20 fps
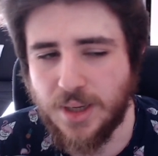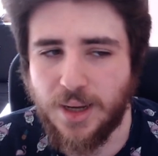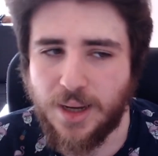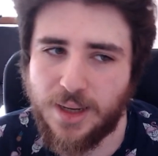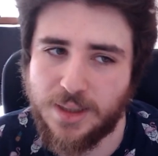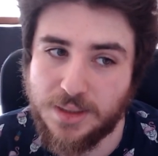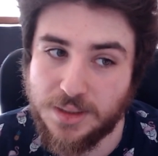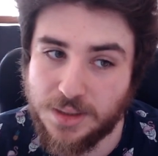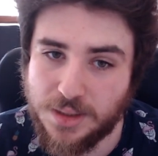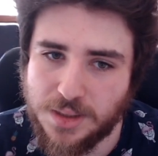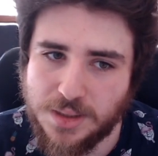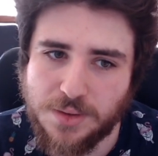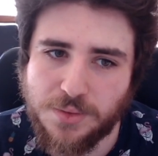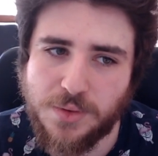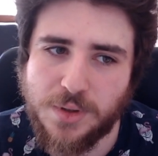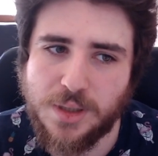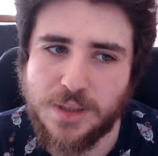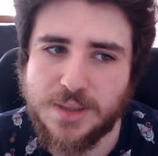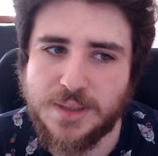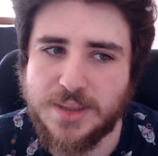And this is a
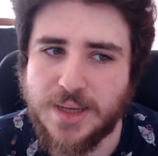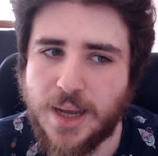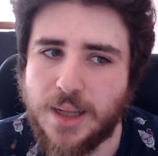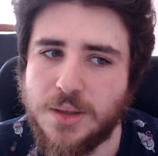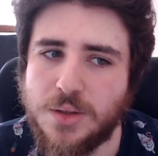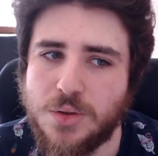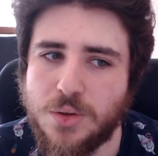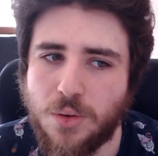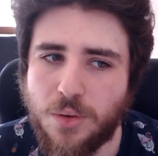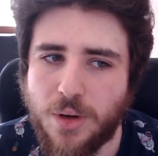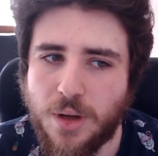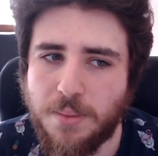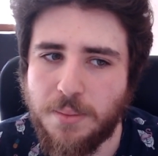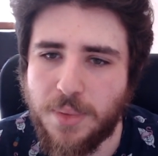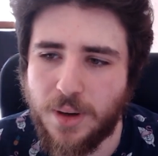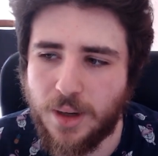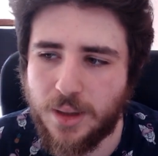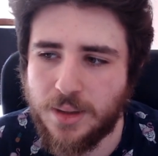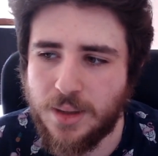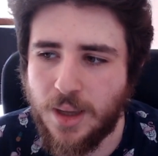really sad story,
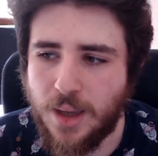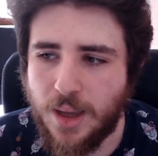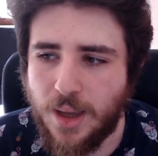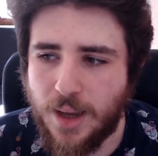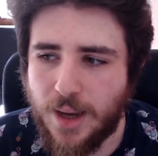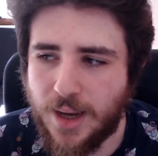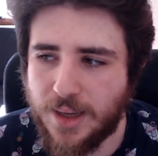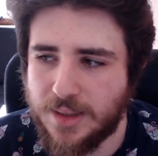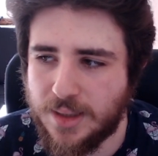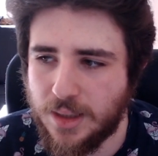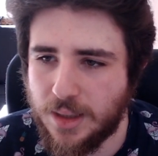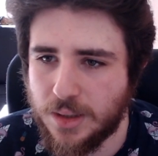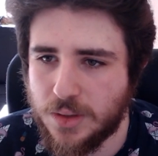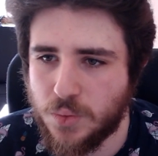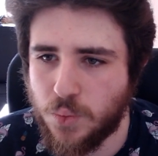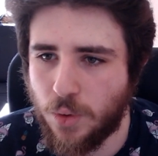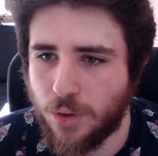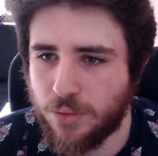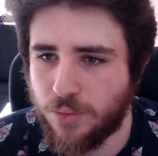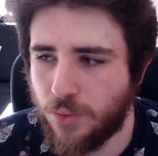but I think
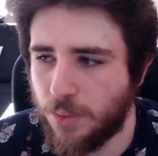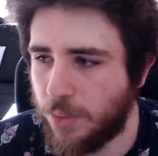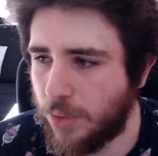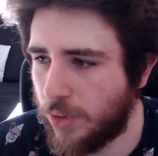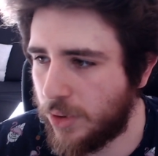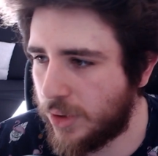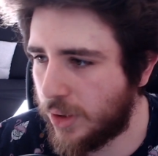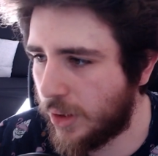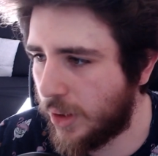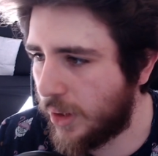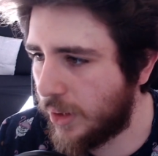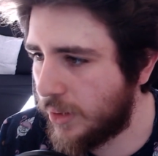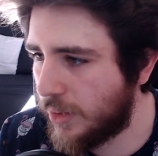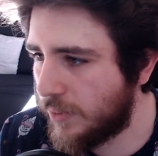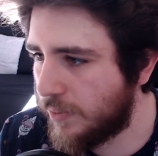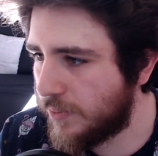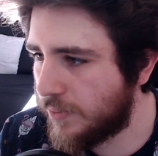it's worth reporting it.